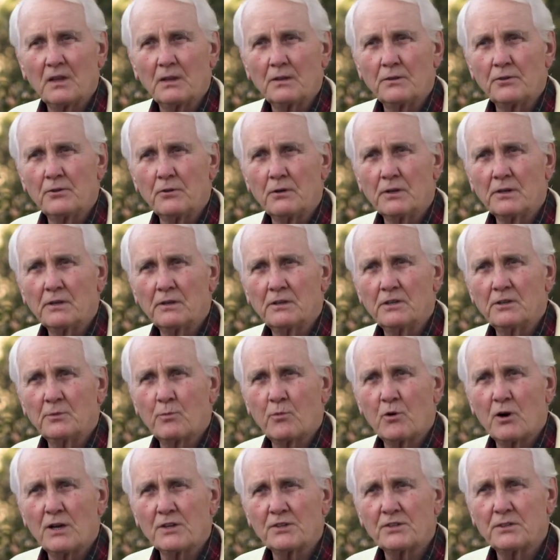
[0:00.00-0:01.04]
during the
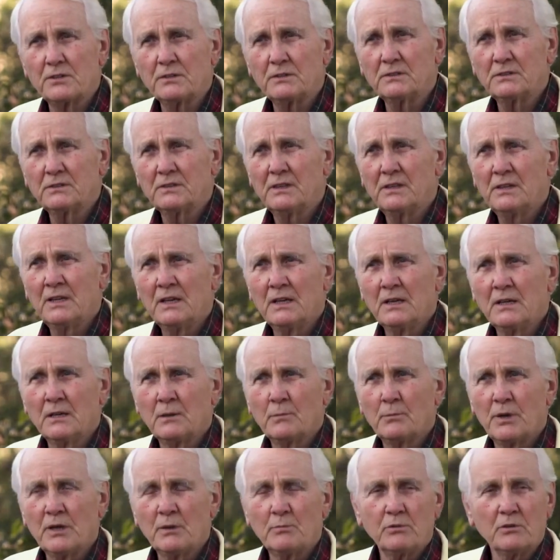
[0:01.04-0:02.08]
Depression,
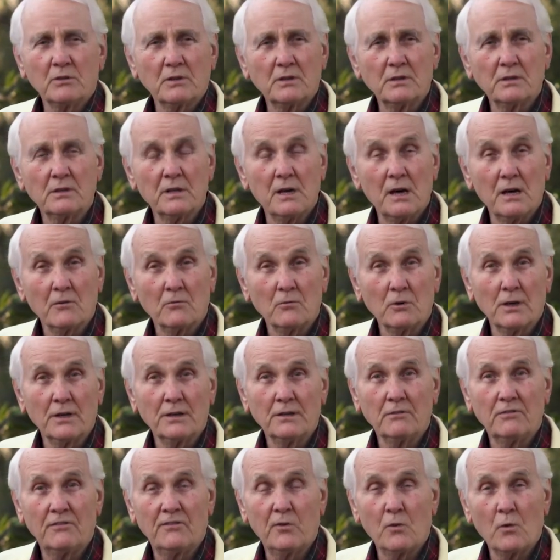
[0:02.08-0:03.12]
people could not really
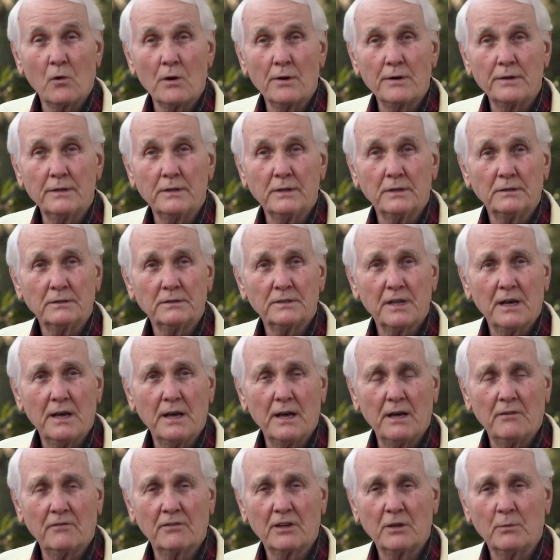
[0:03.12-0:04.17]
afford to
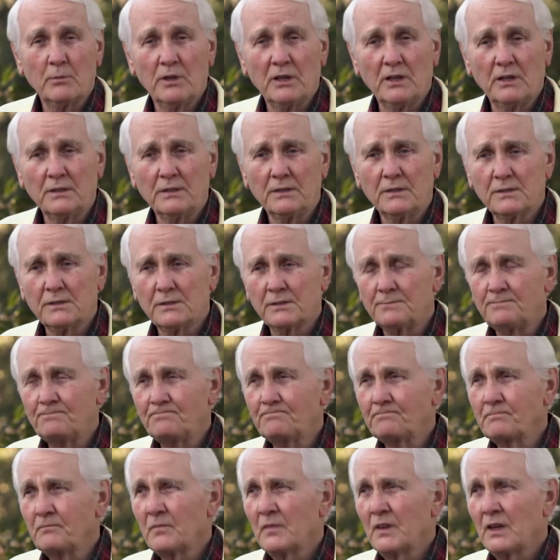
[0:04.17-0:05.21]
have camellias.
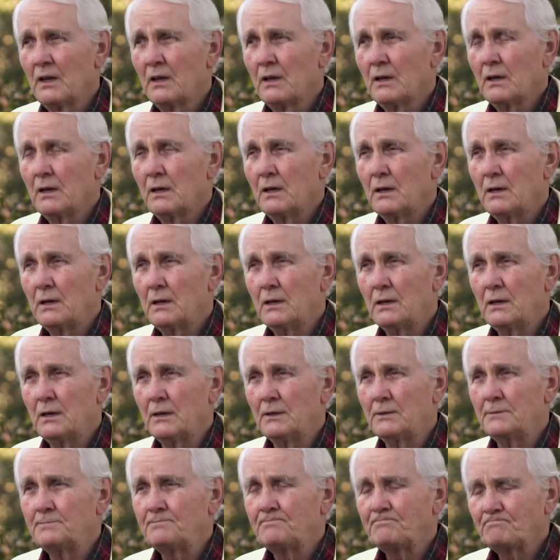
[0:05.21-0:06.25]

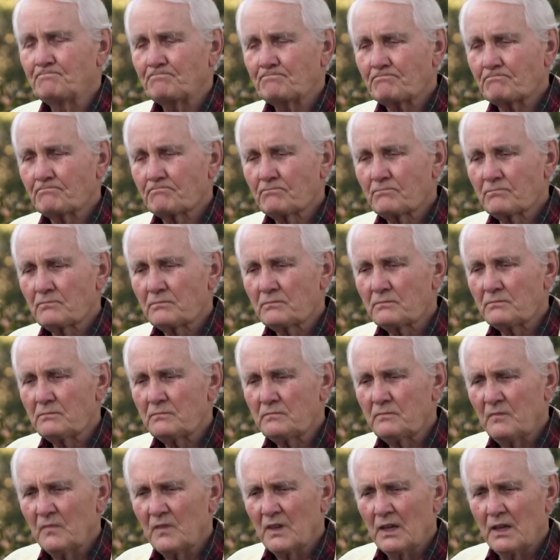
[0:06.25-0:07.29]

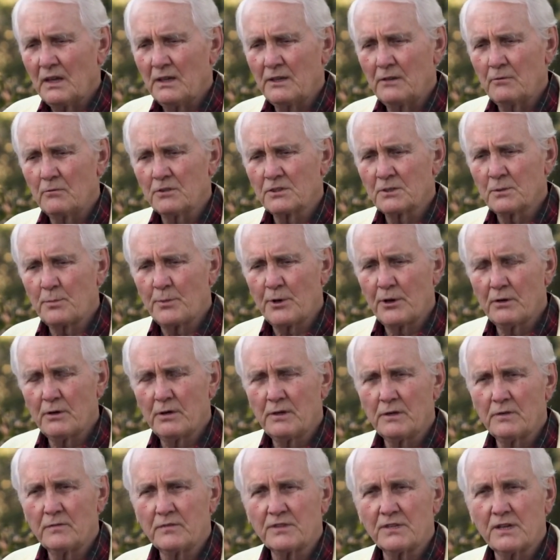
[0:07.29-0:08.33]
And there was a
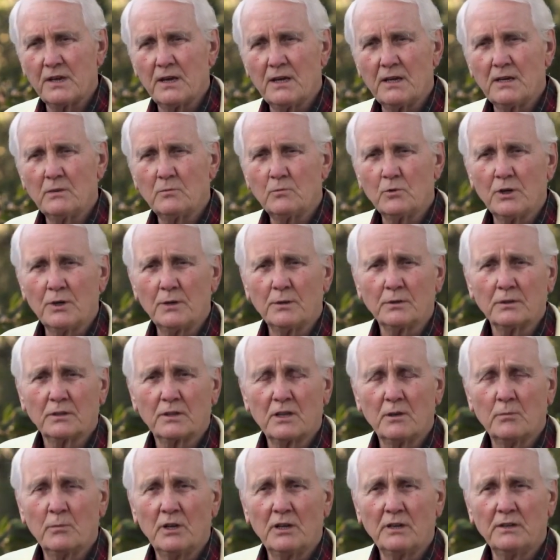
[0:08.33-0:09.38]
period of time when
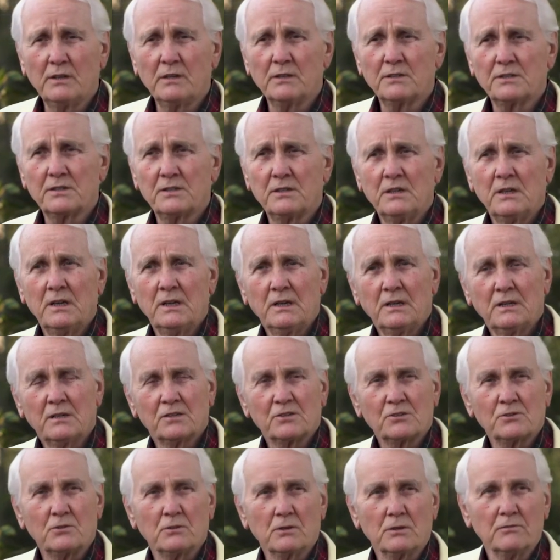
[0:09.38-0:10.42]
camellias
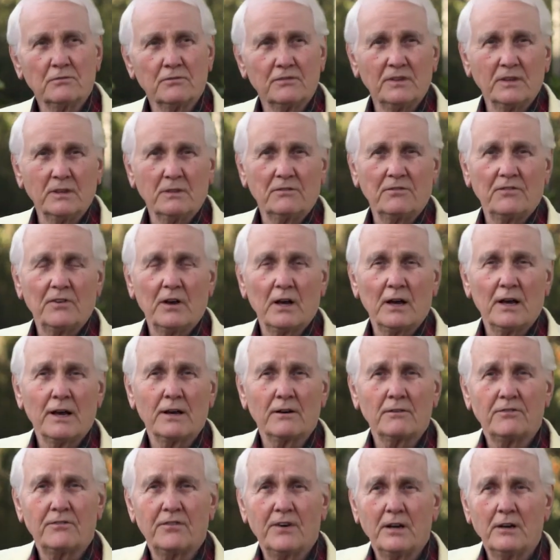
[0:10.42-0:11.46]
sort of fell out
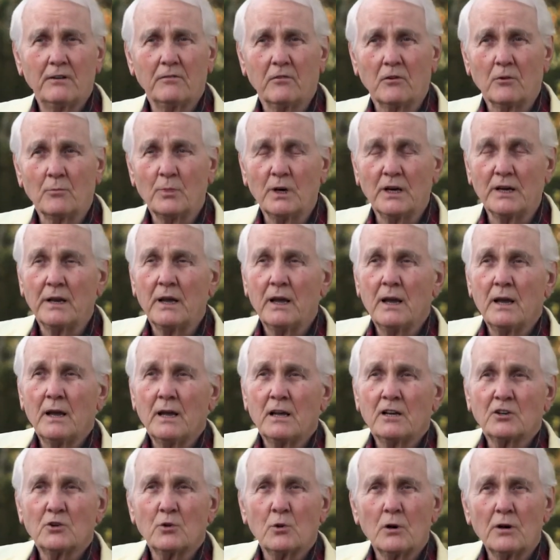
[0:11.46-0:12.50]
of favor. But
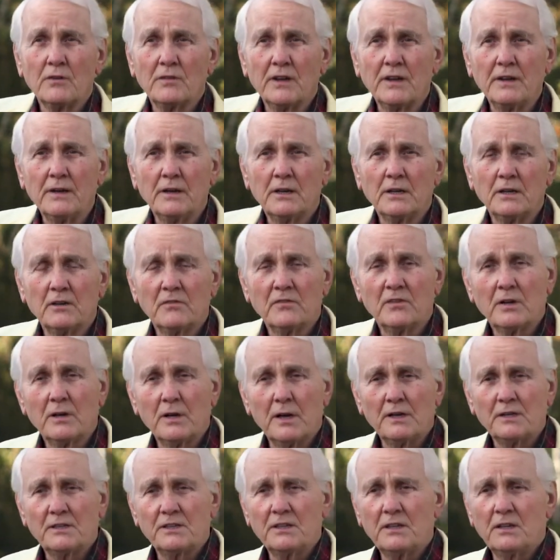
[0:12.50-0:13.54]
toward the end of the
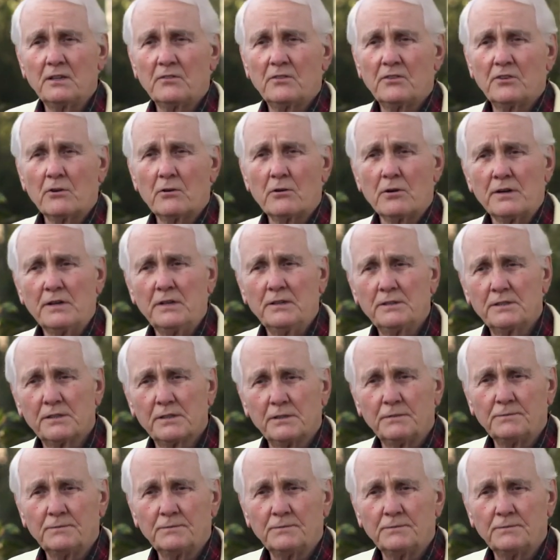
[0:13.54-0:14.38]
1930s,